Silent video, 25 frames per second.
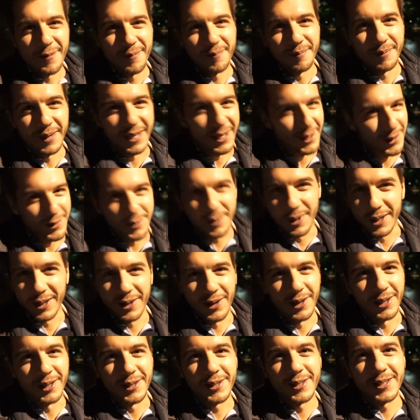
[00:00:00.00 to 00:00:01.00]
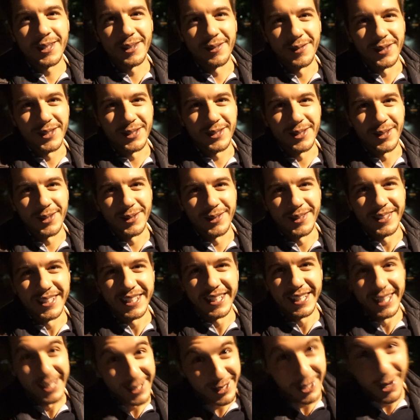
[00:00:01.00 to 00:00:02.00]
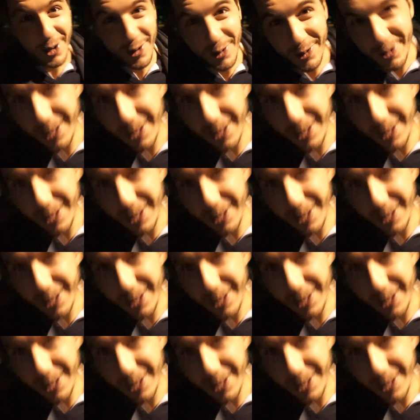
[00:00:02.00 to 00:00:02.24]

because we're going to Silverstone. Let's go!